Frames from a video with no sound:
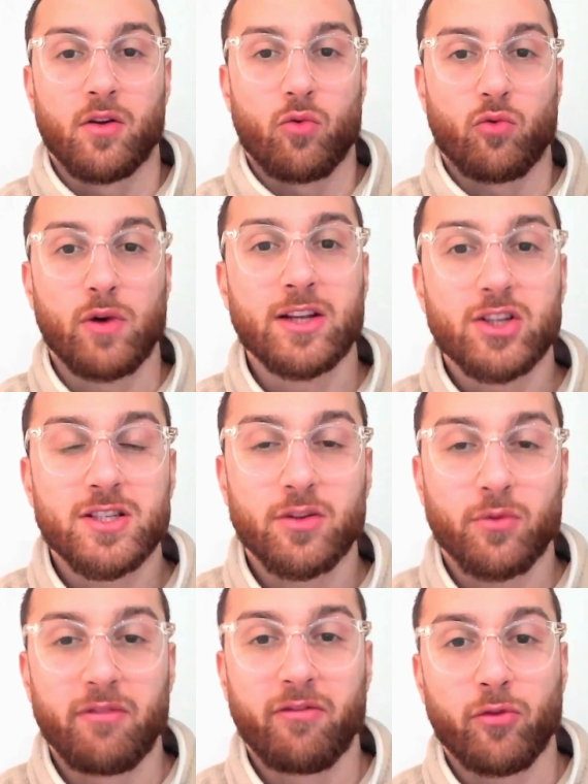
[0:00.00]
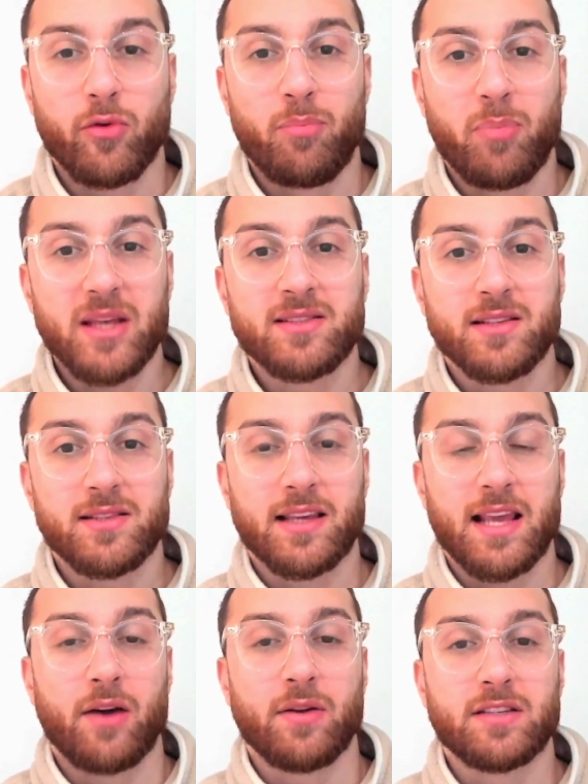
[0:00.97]
Registering for a business
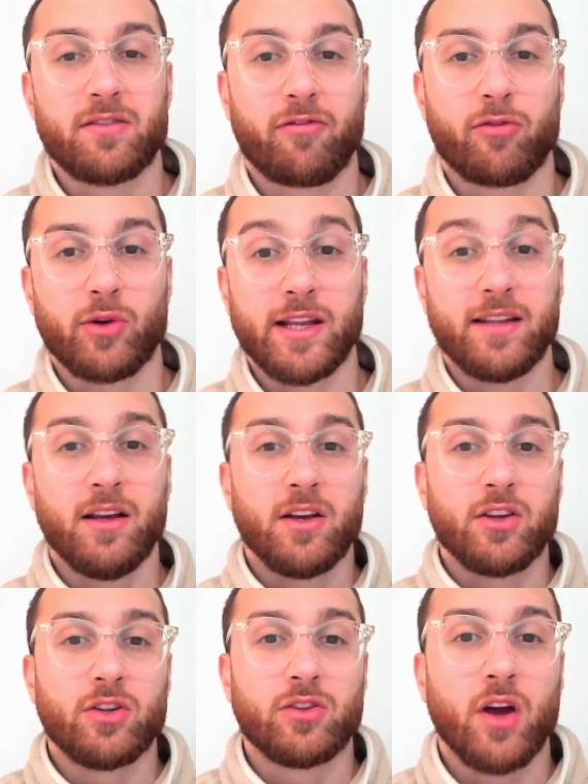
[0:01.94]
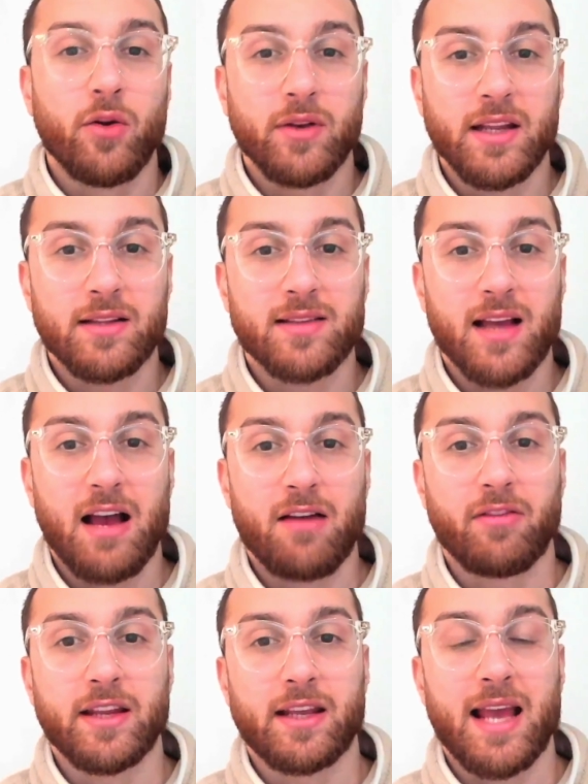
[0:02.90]
account is free. You don't need to
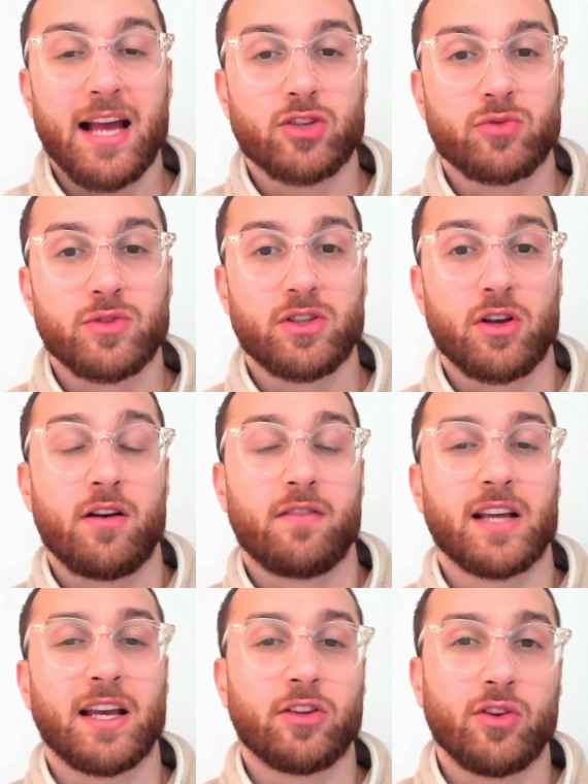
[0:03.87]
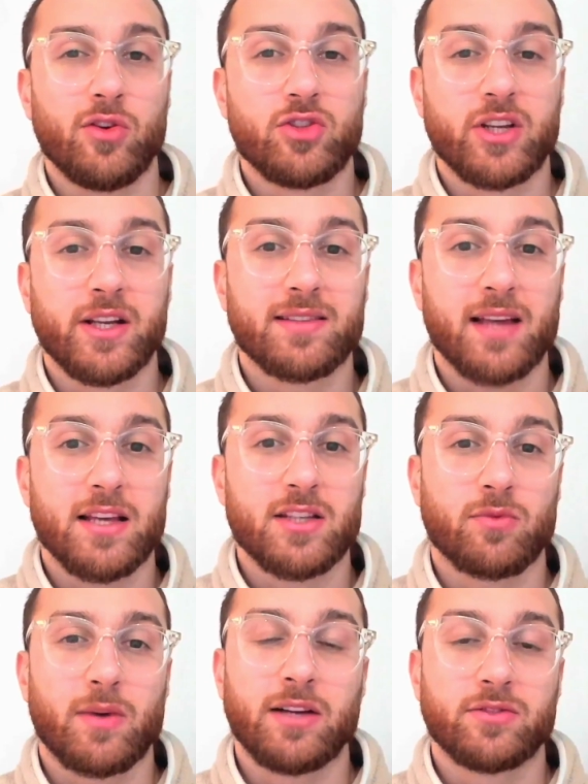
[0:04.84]
have any cash reserves and usually
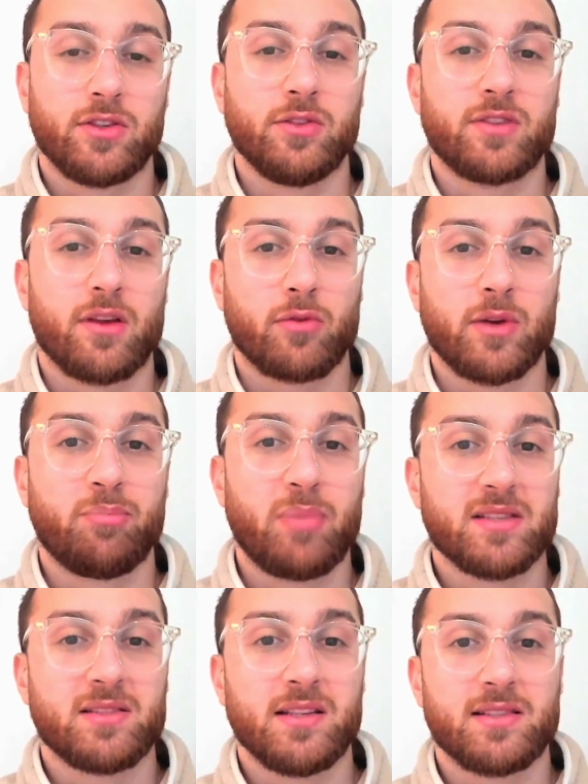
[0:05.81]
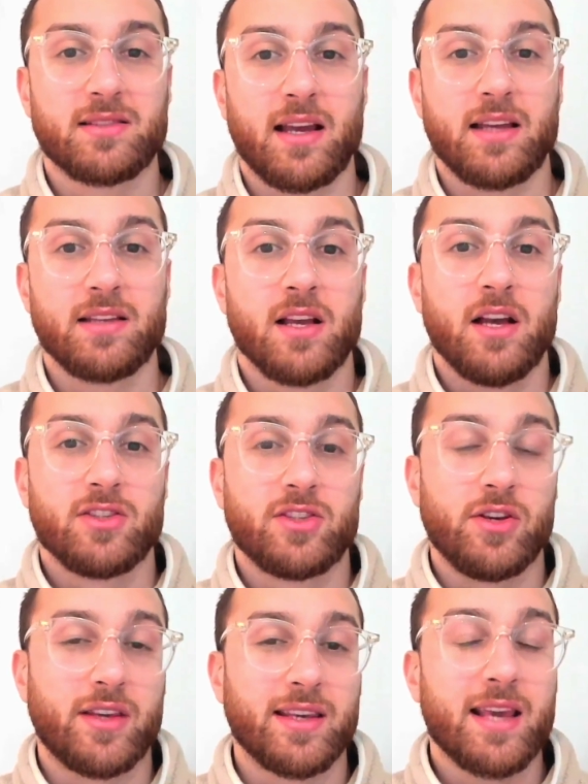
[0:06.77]
takes around 2 to 3 business days,
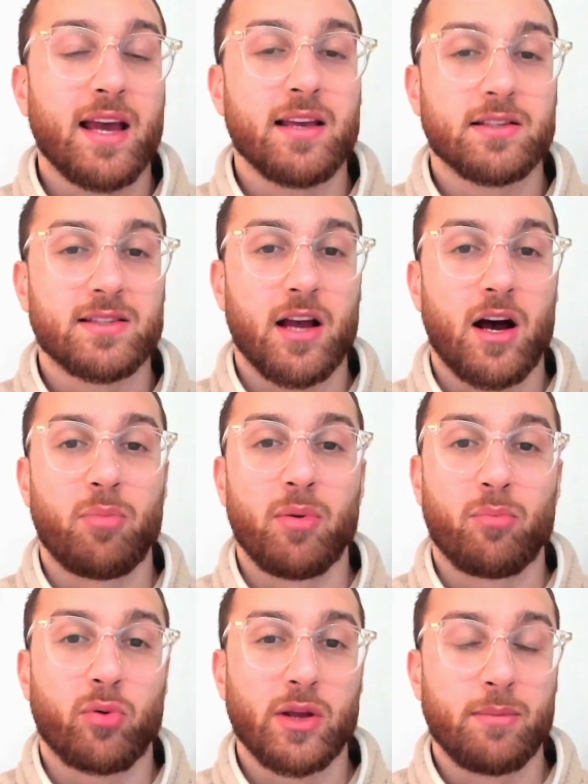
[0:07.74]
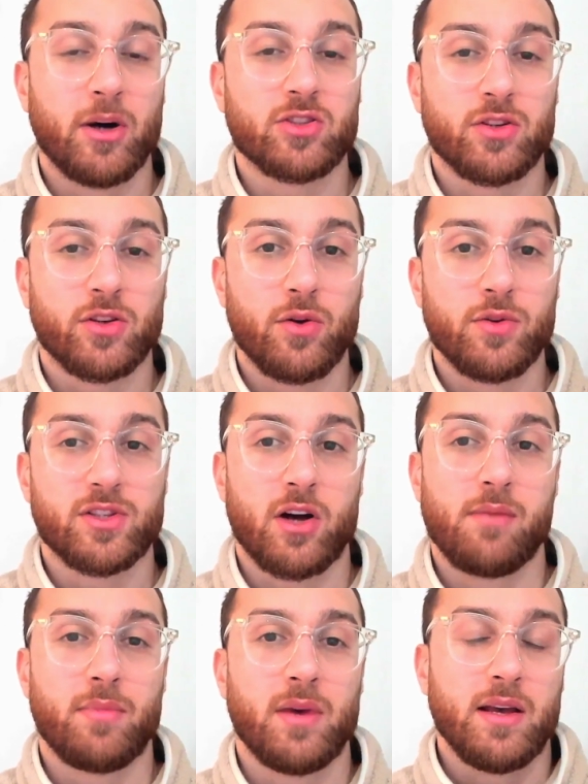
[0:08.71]
so you can get it set up in pretty much no
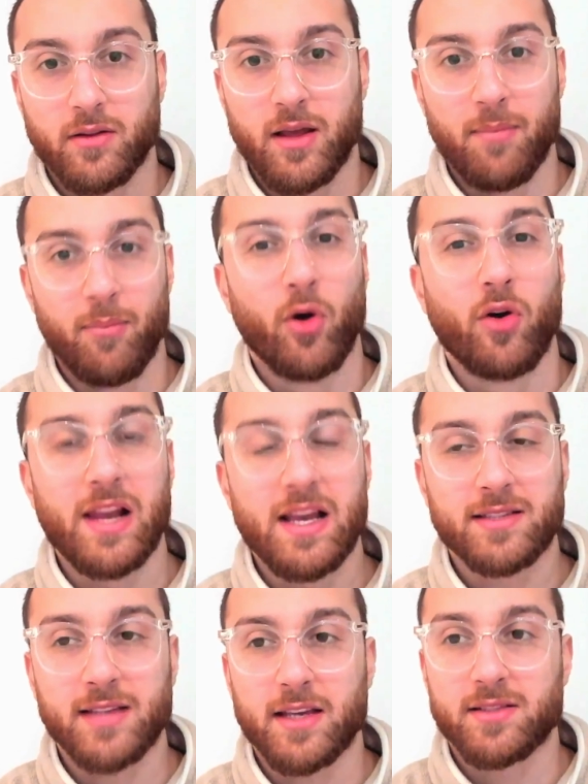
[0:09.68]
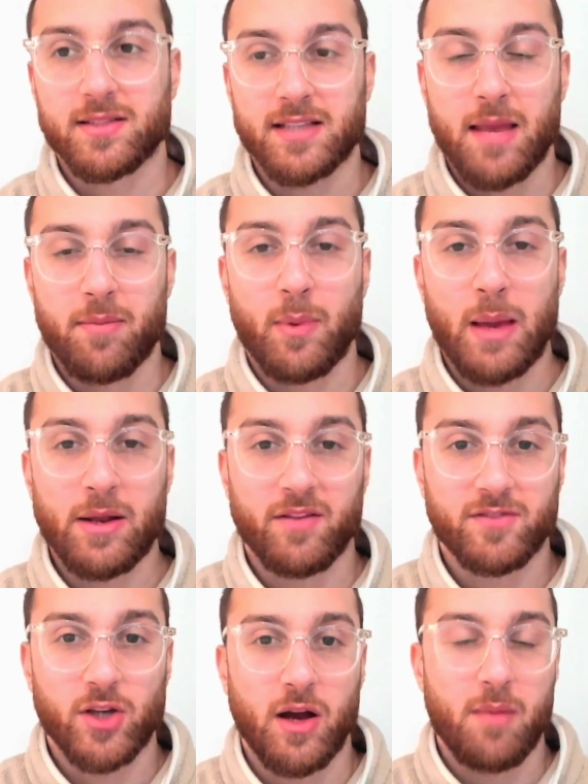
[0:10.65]
time. It more or less takes the same amount
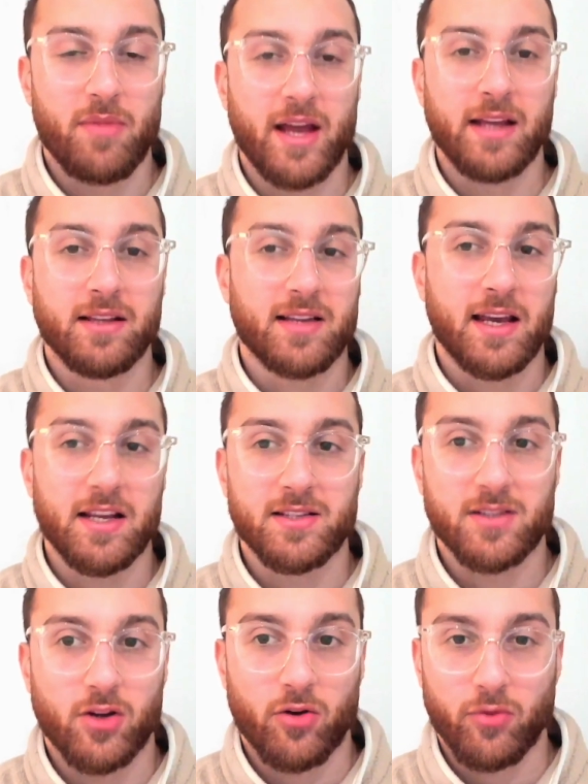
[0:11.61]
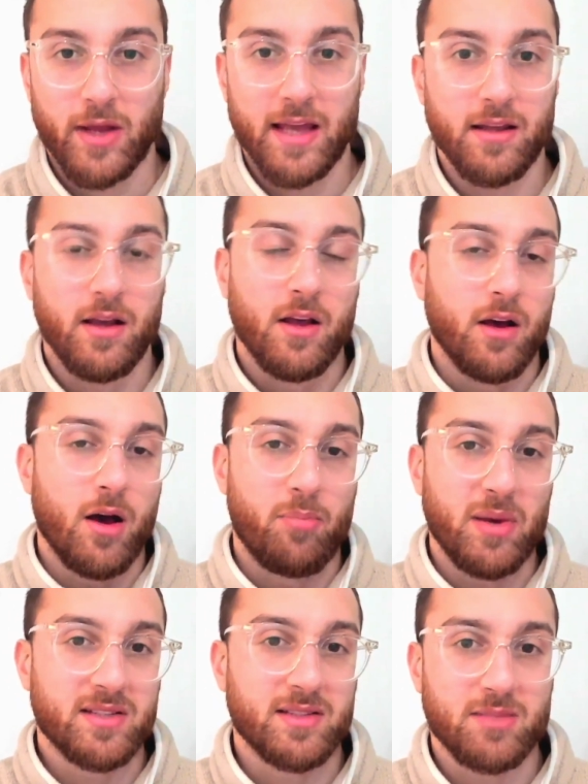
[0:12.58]
of time that it takes to create a
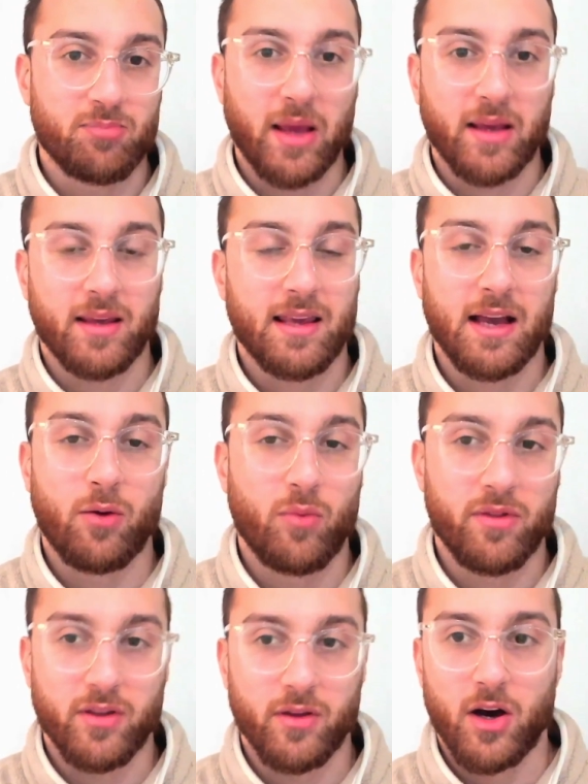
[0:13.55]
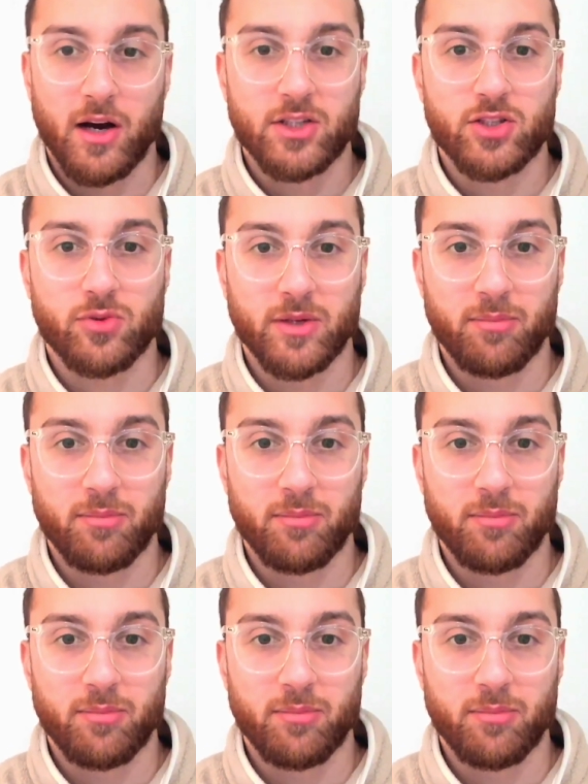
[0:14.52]
business bank account with a high street